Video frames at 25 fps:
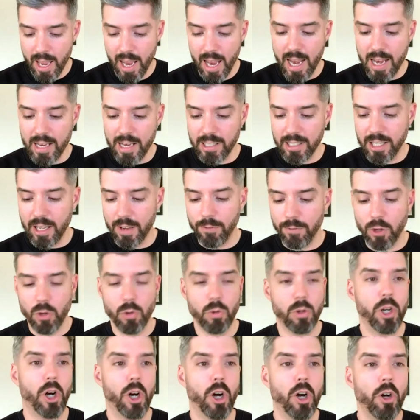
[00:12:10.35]
and give
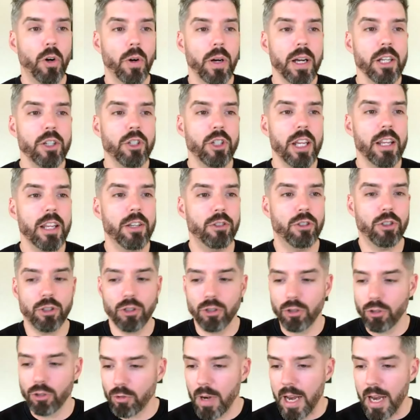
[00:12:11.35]
you courage and
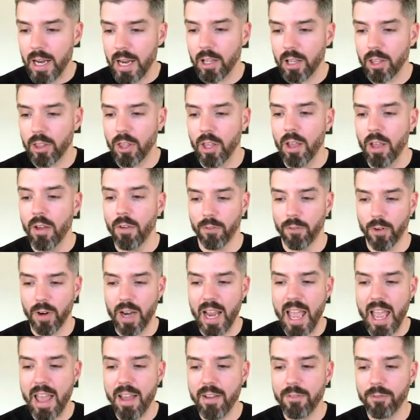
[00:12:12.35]
strength
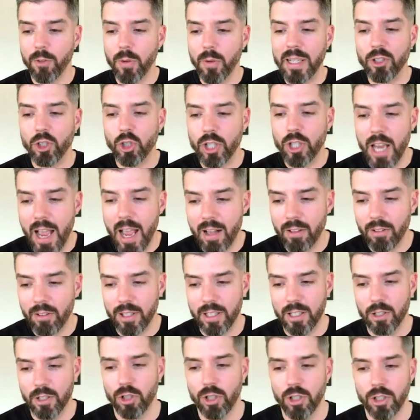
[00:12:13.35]
for every
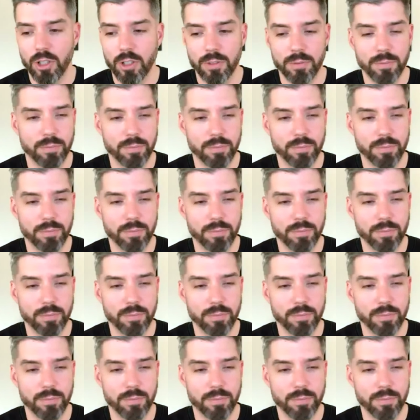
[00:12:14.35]
challenge.